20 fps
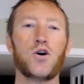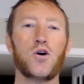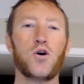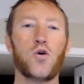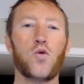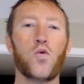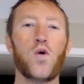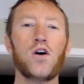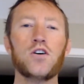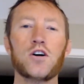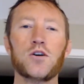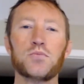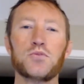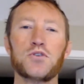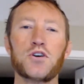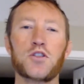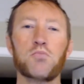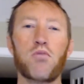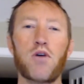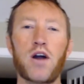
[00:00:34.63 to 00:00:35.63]
Welcome to
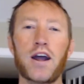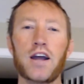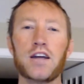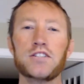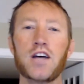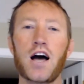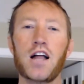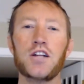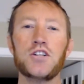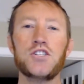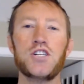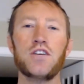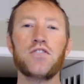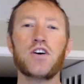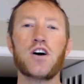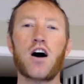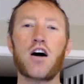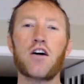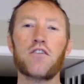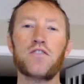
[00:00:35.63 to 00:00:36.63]
the Bracketology of
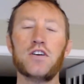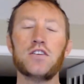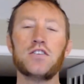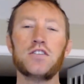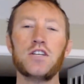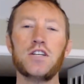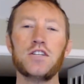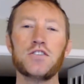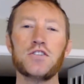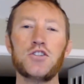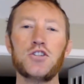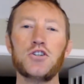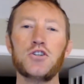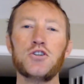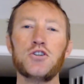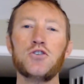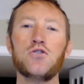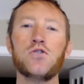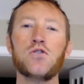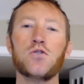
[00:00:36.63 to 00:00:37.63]
Coffee, Season
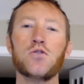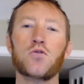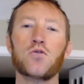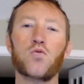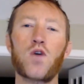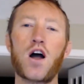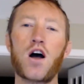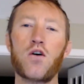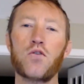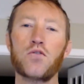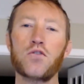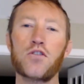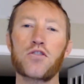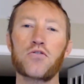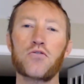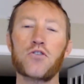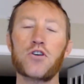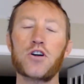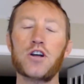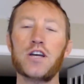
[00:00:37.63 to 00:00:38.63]
2, Round
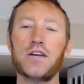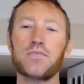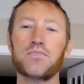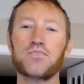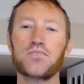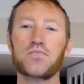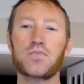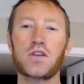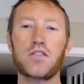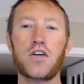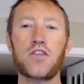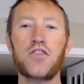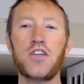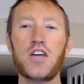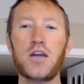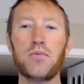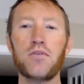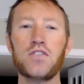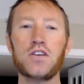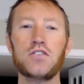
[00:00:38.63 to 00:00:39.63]
3. The
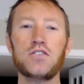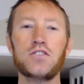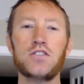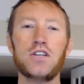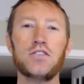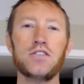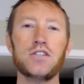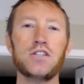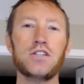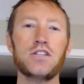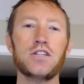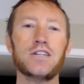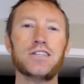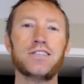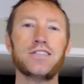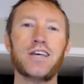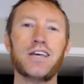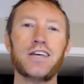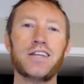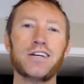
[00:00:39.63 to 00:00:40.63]
theme of this season
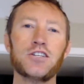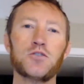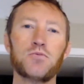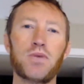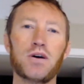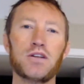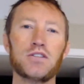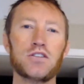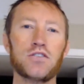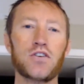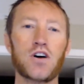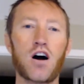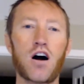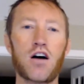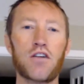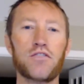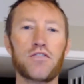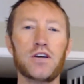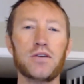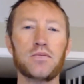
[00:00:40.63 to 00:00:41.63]
is inexpensive
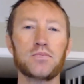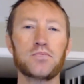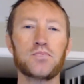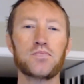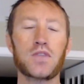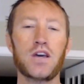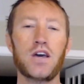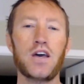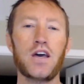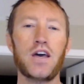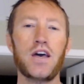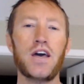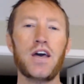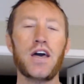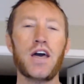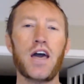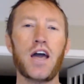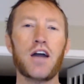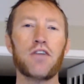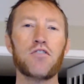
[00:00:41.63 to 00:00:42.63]
coffee.
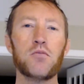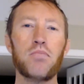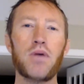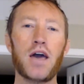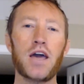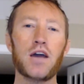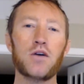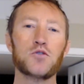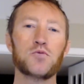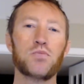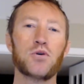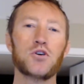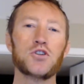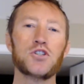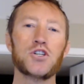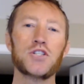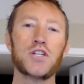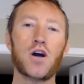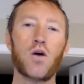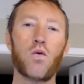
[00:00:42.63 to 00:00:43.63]
Every bag was
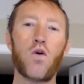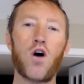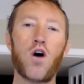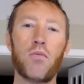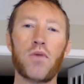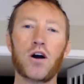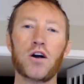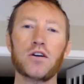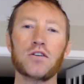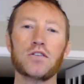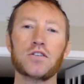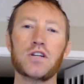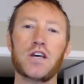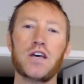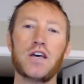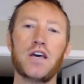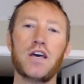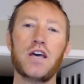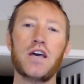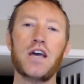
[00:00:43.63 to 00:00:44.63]
purchased at Walmart,
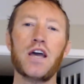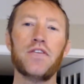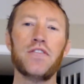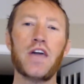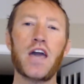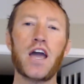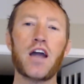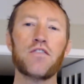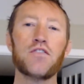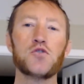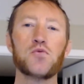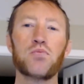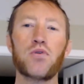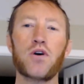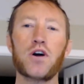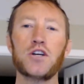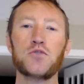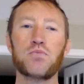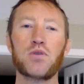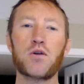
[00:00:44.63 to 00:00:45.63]
and the average
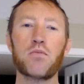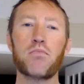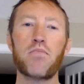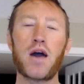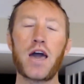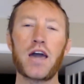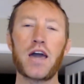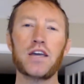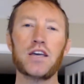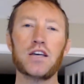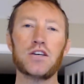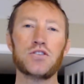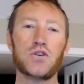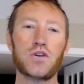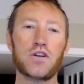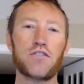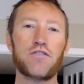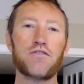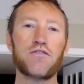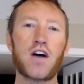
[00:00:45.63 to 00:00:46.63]
price per bag is
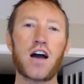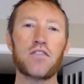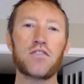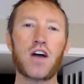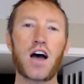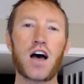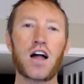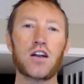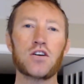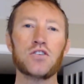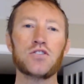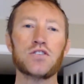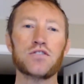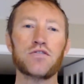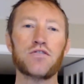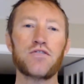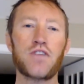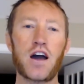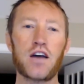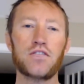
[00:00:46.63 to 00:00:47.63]
only
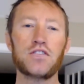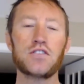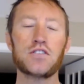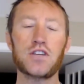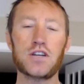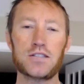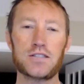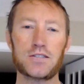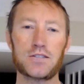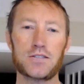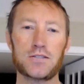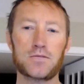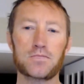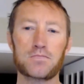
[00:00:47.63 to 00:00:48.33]
$5.05.